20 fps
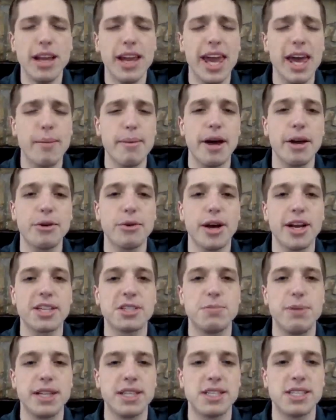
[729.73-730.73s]
Camp Mountain Run
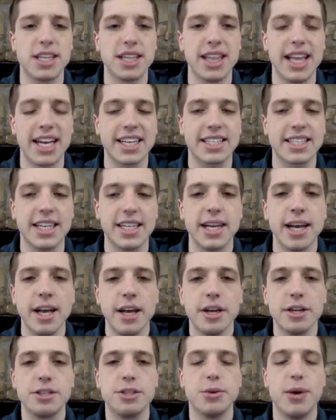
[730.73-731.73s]
has been selected
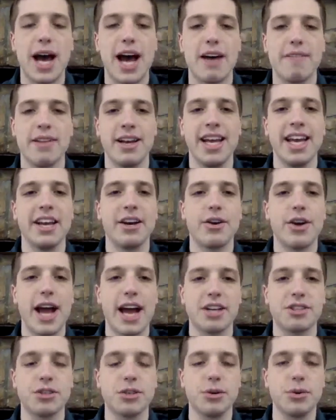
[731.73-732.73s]
to have an
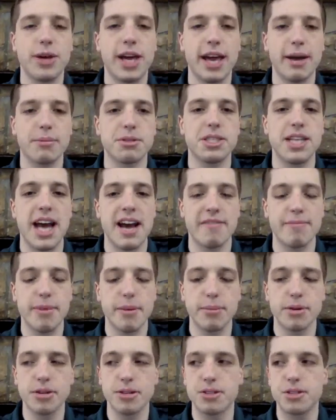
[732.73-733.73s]
international camp staff
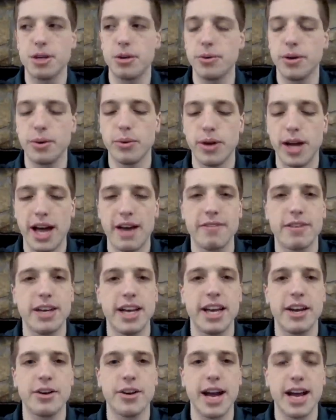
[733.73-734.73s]
member. So we will have an
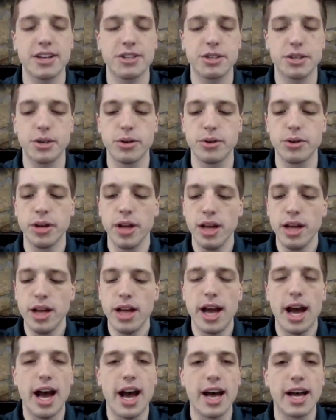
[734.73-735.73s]
international,
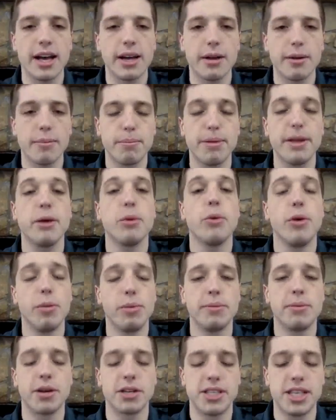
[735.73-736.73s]
we'll
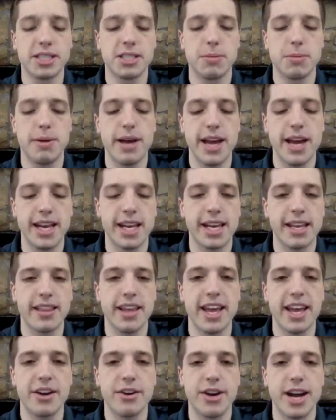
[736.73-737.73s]
be participating in
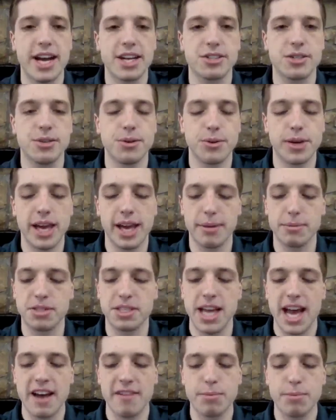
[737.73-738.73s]
the international camp
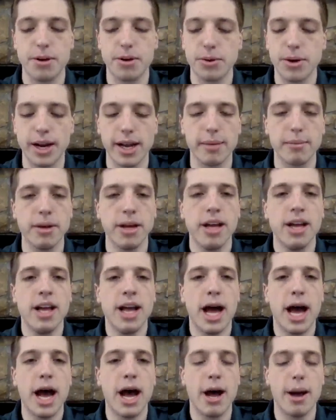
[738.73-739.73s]
staff program,
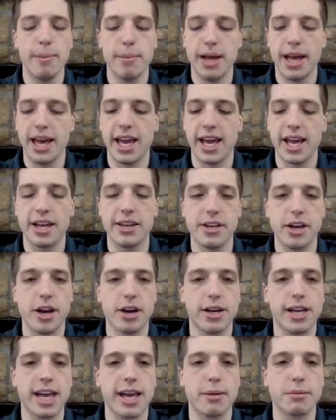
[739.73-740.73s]
and
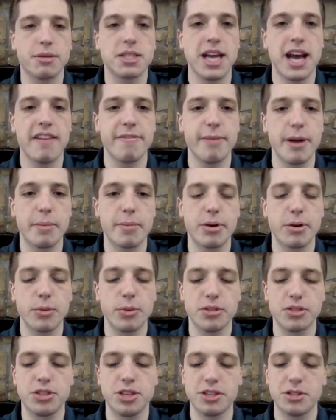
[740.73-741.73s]
our camp staff member
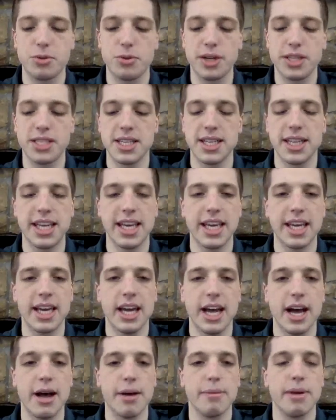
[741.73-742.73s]
was just recently
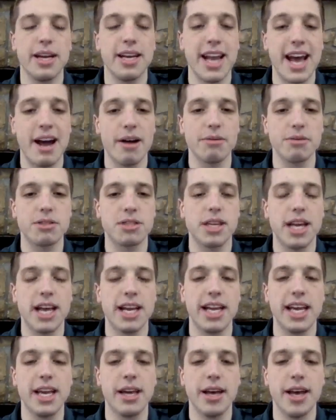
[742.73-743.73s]
announced,
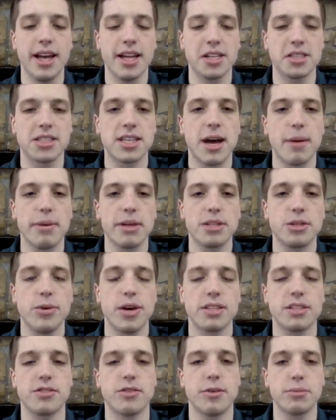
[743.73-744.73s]
and he is coming to
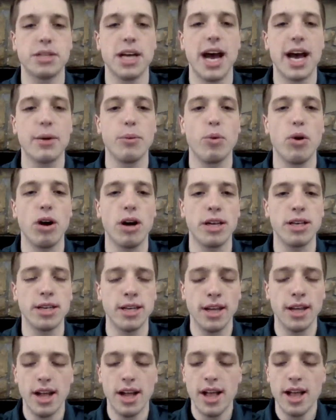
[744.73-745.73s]
us from
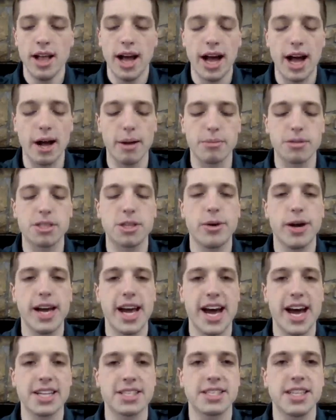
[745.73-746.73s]
Taiwan.
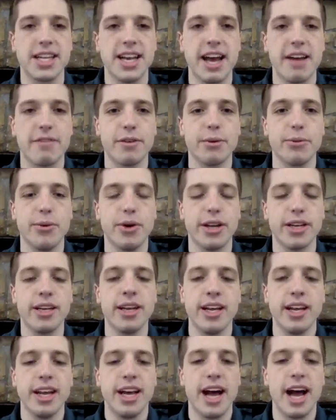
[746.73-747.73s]
So I ask that
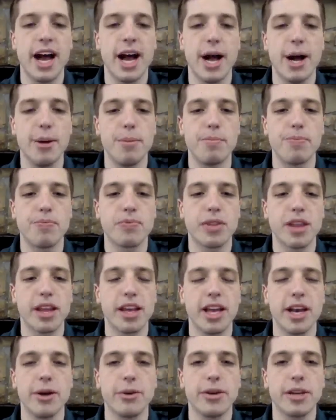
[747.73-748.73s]
everyone
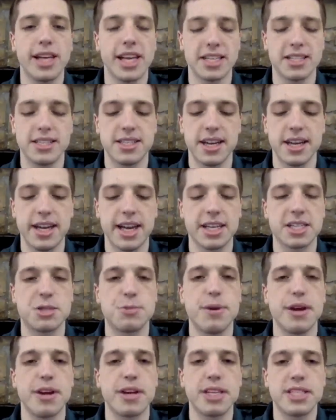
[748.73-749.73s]
gets to
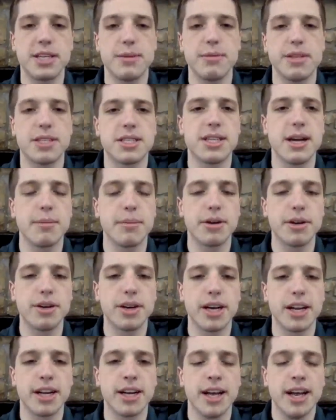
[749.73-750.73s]
experience him this
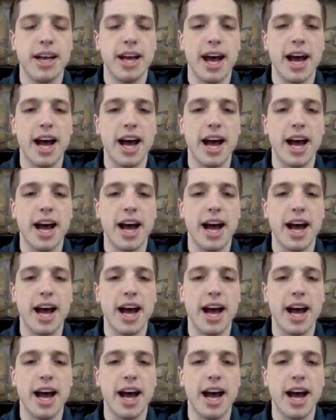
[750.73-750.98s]
summer and